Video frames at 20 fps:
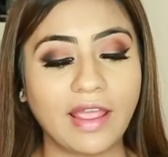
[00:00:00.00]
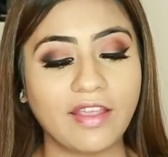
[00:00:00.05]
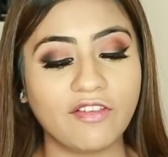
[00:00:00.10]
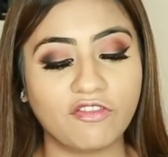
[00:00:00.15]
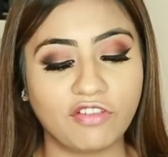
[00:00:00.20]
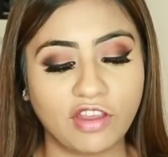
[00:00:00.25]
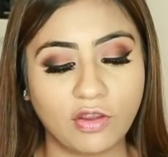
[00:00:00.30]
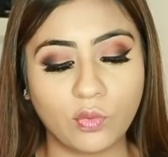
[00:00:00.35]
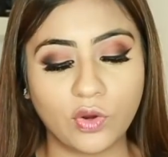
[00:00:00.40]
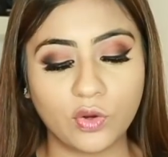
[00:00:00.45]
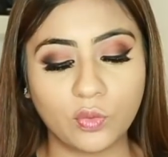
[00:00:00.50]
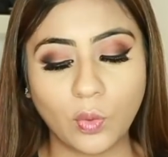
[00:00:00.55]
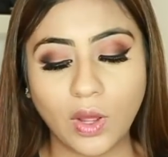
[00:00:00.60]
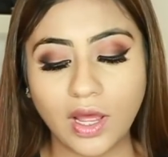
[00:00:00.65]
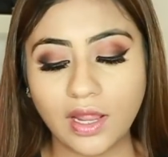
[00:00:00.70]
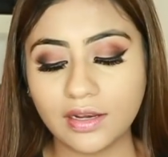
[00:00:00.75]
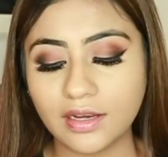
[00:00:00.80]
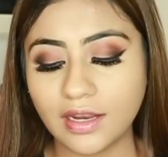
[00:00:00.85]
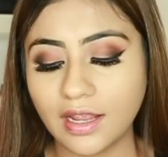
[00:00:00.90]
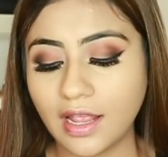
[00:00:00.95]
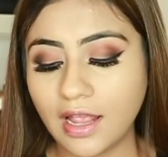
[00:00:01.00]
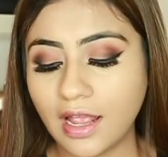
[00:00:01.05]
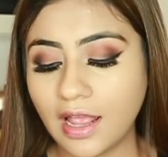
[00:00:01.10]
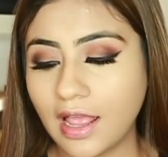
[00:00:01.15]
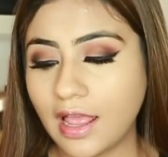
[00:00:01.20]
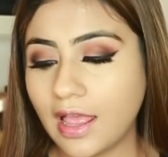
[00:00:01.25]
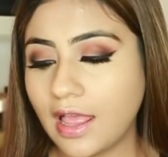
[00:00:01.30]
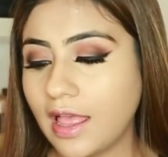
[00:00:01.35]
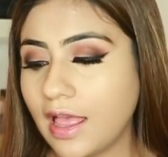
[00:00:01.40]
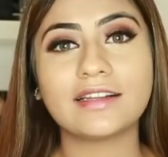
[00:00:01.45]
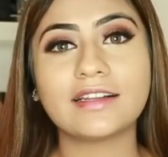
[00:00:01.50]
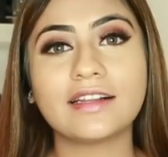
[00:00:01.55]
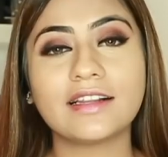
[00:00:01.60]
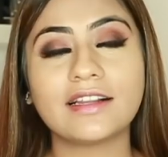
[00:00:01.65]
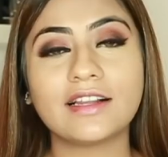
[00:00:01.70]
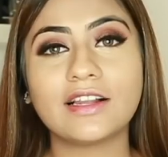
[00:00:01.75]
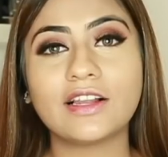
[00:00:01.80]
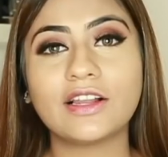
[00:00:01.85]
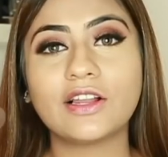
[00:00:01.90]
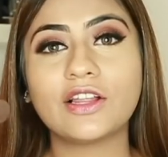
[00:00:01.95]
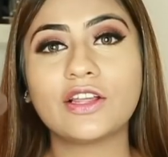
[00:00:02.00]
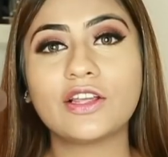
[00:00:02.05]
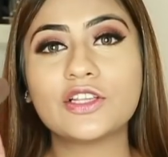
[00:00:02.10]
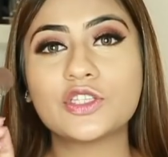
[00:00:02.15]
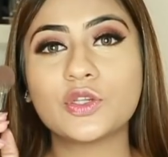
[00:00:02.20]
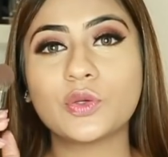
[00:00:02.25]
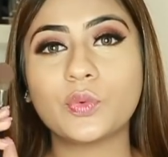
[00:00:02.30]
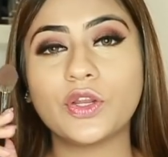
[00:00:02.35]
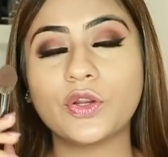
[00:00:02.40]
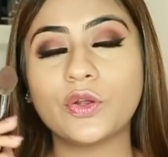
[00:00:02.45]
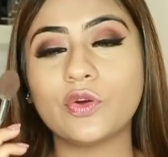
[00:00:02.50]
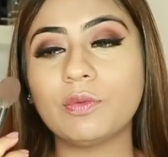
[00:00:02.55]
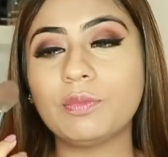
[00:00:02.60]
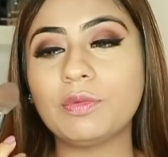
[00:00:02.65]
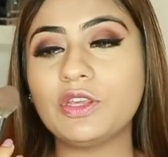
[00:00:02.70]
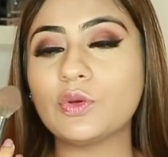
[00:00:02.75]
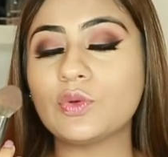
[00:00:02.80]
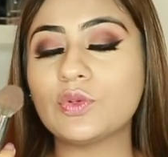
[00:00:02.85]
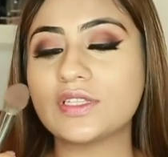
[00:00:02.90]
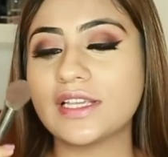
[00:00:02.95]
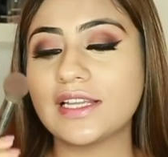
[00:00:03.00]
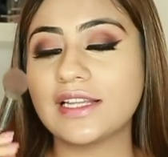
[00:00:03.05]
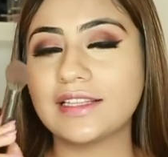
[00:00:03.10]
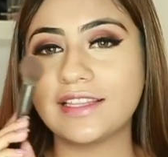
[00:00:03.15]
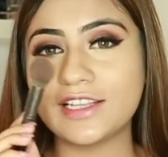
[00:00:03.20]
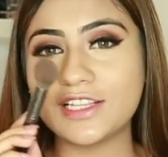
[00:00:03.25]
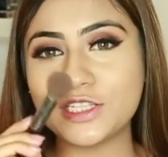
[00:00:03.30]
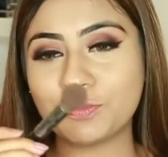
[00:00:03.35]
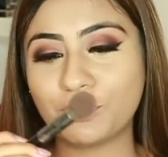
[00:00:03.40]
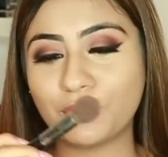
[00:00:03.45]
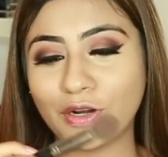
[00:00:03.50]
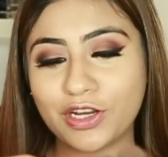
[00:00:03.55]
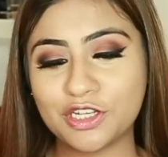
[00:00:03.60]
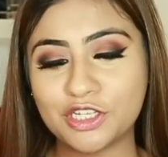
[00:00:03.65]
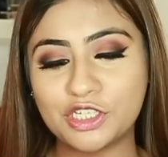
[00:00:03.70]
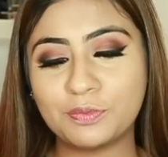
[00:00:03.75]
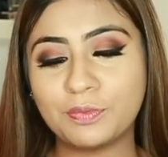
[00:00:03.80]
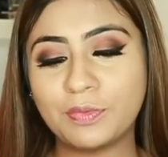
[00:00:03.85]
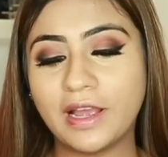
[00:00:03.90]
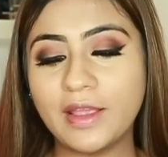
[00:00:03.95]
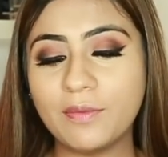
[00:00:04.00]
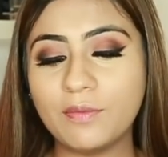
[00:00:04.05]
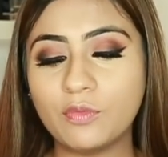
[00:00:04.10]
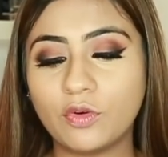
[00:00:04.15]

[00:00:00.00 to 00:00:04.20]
my favorite one. So we're going to be using this brush by